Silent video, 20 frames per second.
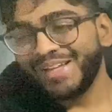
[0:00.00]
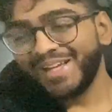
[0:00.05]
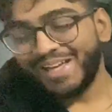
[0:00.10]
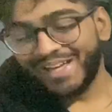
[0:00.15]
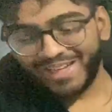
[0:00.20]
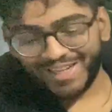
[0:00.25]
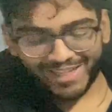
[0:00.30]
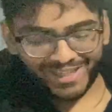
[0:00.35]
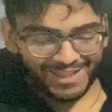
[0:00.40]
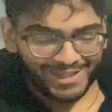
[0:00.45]

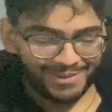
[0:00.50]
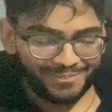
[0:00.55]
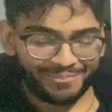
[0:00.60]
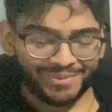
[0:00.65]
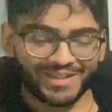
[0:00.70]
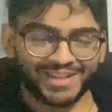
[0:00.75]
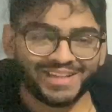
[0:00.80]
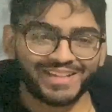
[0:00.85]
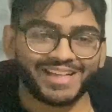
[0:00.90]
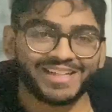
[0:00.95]

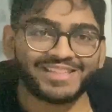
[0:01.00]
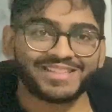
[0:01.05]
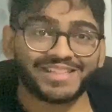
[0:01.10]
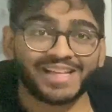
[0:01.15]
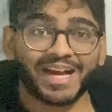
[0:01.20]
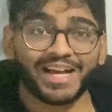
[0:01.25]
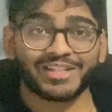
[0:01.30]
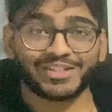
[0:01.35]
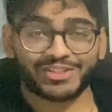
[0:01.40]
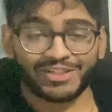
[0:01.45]
But yeah, that's
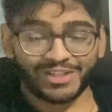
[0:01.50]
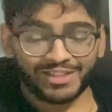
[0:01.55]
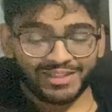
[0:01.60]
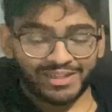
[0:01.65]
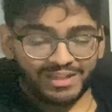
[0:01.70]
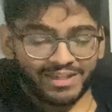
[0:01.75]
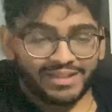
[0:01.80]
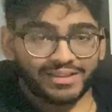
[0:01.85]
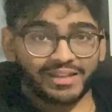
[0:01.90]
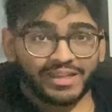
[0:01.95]
scasz done.
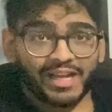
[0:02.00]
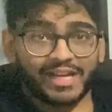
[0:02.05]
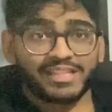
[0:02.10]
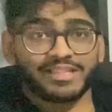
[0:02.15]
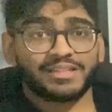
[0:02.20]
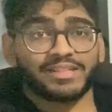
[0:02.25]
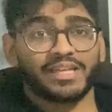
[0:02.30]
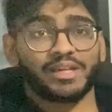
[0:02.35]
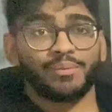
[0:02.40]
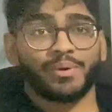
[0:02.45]
The next
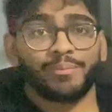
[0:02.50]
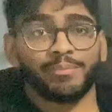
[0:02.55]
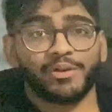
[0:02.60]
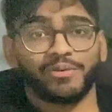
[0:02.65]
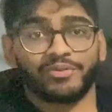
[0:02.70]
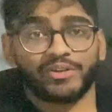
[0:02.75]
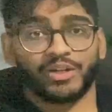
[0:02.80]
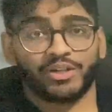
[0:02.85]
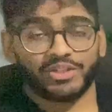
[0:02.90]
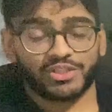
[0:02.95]
thing we're
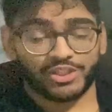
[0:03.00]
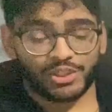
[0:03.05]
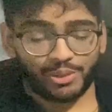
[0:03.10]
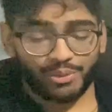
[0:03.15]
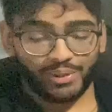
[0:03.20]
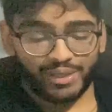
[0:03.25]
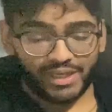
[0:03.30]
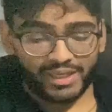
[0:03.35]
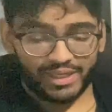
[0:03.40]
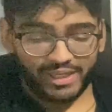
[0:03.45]
moving on
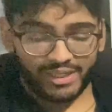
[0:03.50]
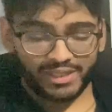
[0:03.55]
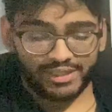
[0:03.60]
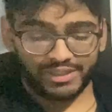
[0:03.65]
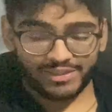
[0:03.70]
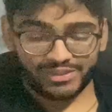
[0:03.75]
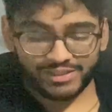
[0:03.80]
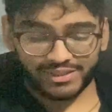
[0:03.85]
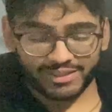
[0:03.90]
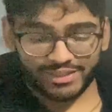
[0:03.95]
to
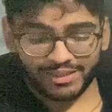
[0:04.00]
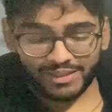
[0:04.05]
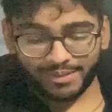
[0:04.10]
is,